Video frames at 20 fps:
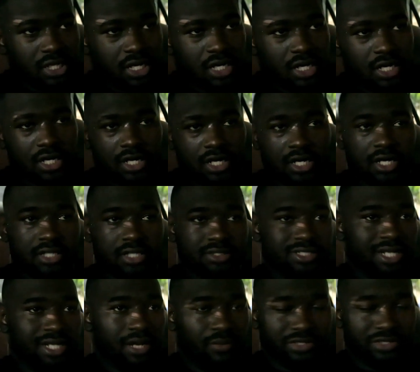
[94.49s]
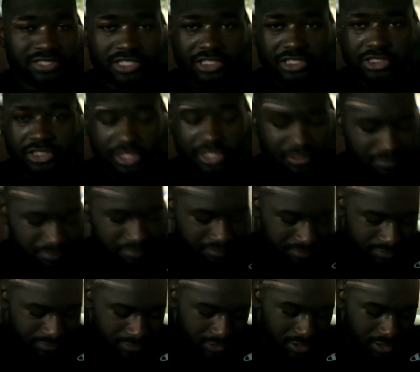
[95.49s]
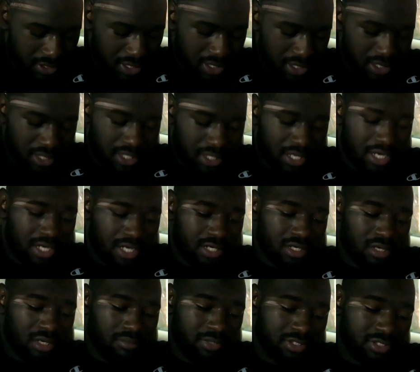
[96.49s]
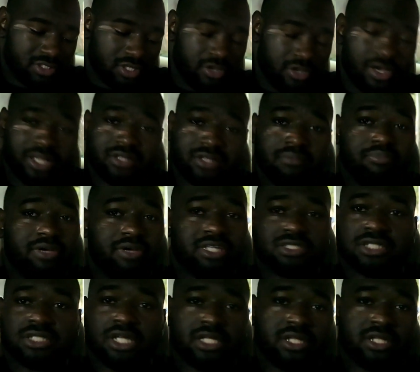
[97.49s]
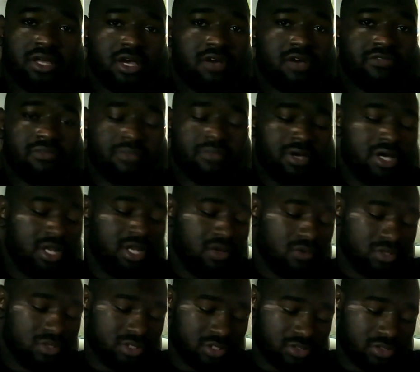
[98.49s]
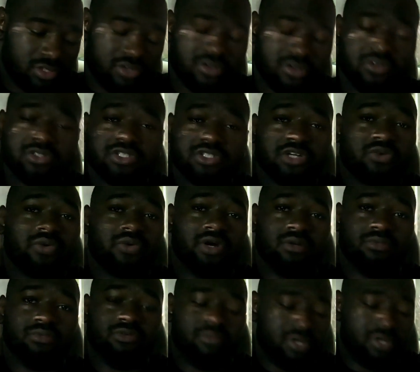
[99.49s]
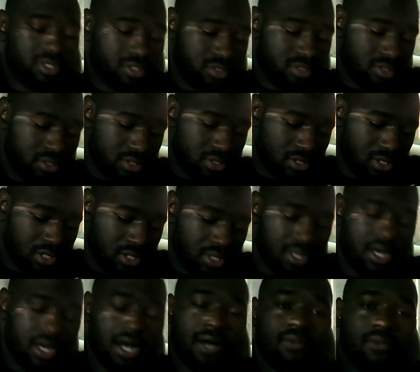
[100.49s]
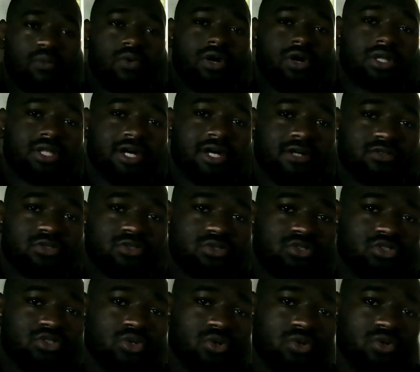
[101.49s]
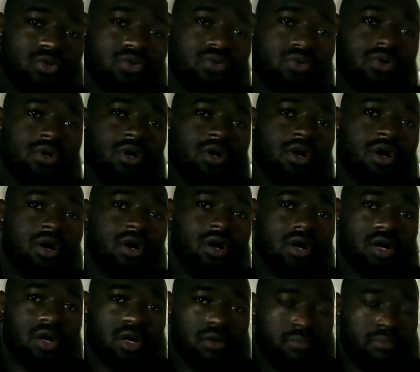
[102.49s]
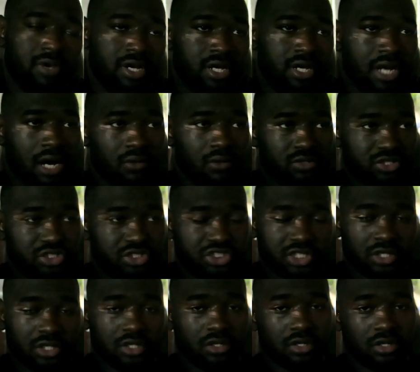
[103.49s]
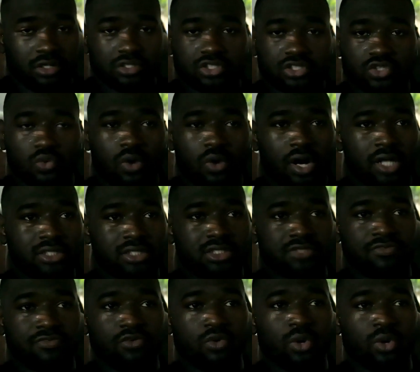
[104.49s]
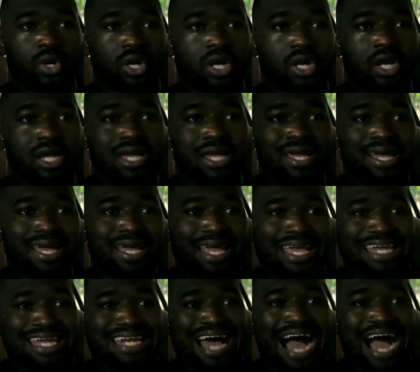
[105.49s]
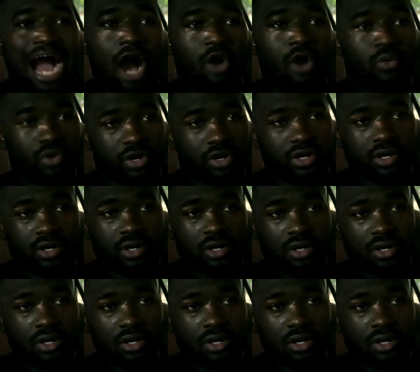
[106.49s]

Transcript: Uh, then I went to the gym, and let me tell you, I had the best leg day ever, man. It was it was incredible, man. I worked out so hard, man. I was chilling on the squats for an hour.